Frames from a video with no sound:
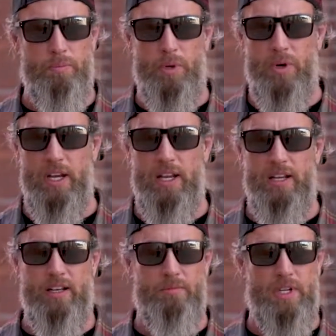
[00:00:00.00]

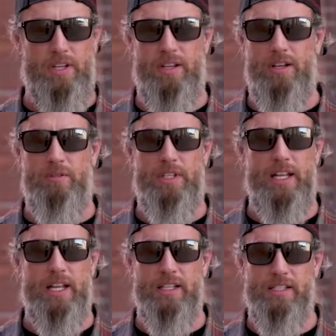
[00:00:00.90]
buoyant. I'm like, oh, what the
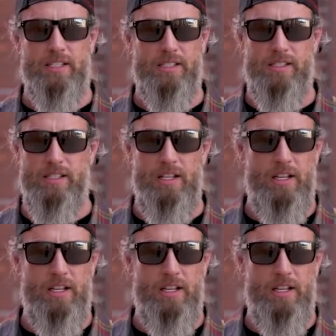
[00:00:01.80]
heck is this?